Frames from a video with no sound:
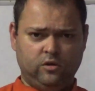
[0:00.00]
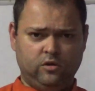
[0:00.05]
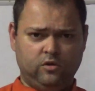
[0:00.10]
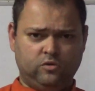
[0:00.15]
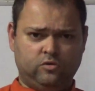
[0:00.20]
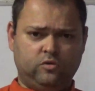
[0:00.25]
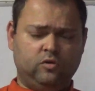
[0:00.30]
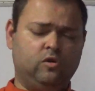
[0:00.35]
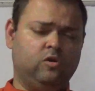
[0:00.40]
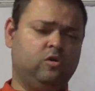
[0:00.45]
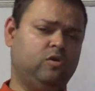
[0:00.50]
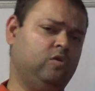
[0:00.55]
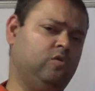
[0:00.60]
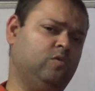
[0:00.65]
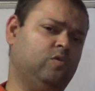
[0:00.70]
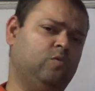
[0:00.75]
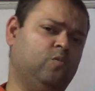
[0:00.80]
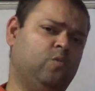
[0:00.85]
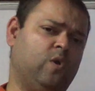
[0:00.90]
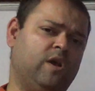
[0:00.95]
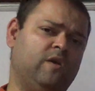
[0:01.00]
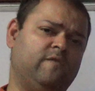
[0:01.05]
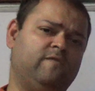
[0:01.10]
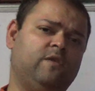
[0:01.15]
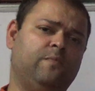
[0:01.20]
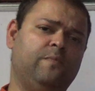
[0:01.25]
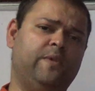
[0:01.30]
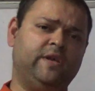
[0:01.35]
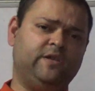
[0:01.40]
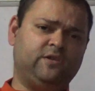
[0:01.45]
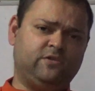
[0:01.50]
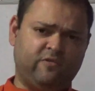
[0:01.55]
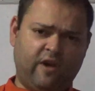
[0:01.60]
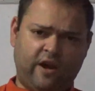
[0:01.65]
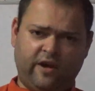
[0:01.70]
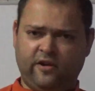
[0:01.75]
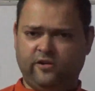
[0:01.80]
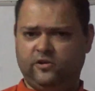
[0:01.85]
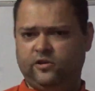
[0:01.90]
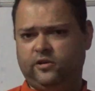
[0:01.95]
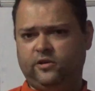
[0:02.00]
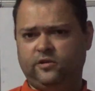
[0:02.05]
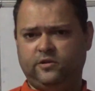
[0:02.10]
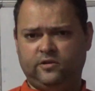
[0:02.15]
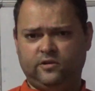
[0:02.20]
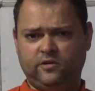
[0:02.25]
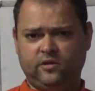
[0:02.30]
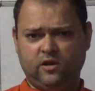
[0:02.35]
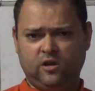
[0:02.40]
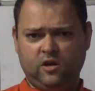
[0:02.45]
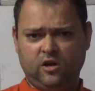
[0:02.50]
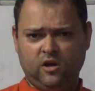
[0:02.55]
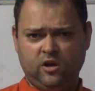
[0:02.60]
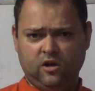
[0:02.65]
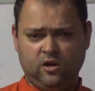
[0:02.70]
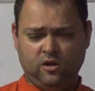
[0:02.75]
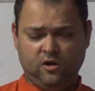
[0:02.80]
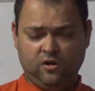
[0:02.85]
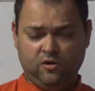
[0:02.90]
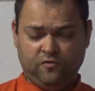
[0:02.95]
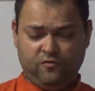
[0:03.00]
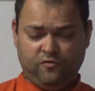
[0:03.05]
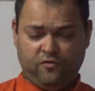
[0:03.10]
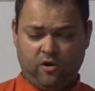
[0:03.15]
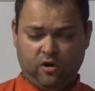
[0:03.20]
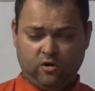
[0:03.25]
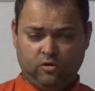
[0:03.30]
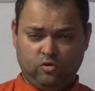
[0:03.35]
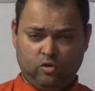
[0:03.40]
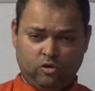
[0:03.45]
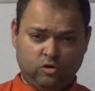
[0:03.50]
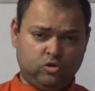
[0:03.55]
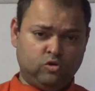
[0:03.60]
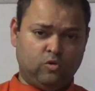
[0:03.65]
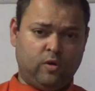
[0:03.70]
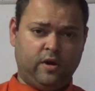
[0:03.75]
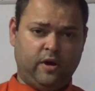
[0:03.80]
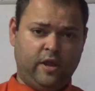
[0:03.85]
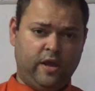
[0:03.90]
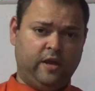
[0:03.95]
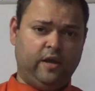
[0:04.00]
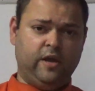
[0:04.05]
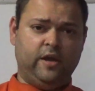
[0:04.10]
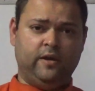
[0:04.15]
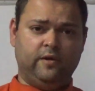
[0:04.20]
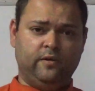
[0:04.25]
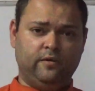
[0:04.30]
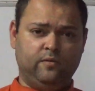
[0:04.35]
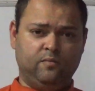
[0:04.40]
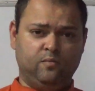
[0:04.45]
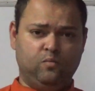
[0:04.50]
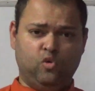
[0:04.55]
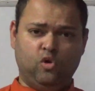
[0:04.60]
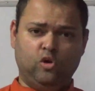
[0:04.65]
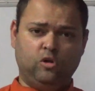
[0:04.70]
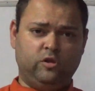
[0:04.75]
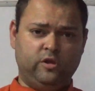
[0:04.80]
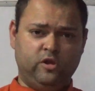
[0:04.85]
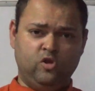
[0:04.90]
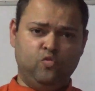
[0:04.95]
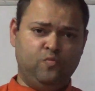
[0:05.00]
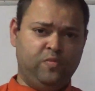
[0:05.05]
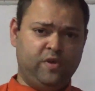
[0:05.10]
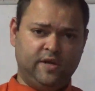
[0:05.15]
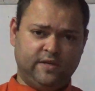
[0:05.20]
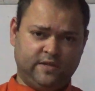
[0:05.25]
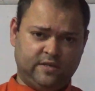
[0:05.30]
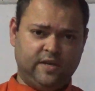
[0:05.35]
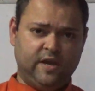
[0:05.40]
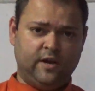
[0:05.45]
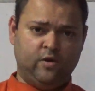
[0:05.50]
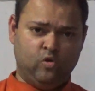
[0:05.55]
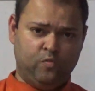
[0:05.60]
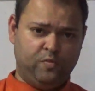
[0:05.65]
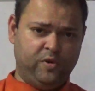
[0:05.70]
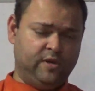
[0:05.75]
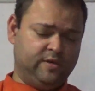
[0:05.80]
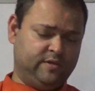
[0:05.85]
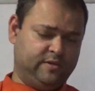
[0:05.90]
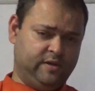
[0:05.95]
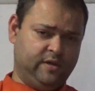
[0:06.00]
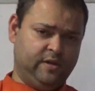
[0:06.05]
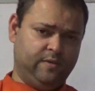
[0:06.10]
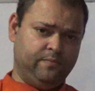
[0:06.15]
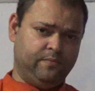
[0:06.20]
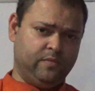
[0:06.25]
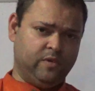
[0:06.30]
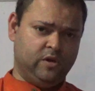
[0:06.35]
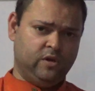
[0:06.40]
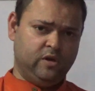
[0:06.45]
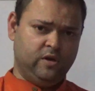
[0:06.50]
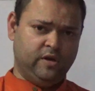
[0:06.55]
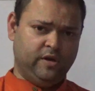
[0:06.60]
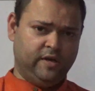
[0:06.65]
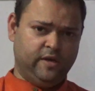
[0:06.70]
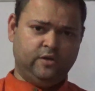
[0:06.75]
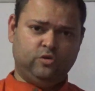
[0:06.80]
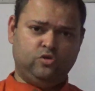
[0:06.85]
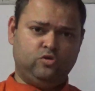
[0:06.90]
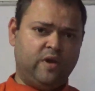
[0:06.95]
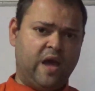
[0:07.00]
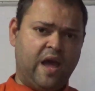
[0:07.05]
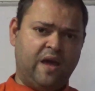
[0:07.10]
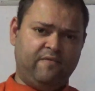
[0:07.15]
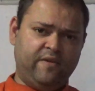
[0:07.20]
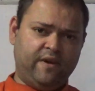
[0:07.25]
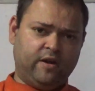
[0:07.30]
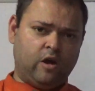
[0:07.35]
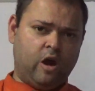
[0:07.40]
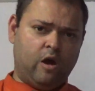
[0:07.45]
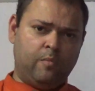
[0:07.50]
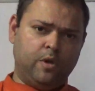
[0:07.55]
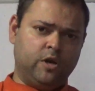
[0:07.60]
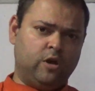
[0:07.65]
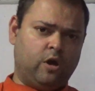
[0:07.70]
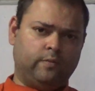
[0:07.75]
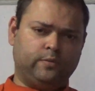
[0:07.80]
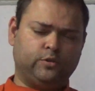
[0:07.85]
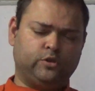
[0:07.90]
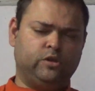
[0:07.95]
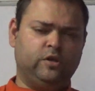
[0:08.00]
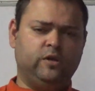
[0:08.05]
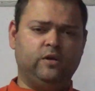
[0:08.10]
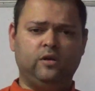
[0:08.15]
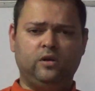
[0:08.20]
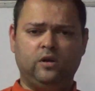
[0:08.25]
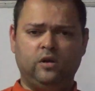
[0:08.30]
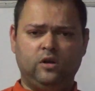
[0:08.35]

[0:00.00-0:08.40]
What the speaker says: So one of the best strategies for those who are taking both UPSC and OPSC is to have a common optional.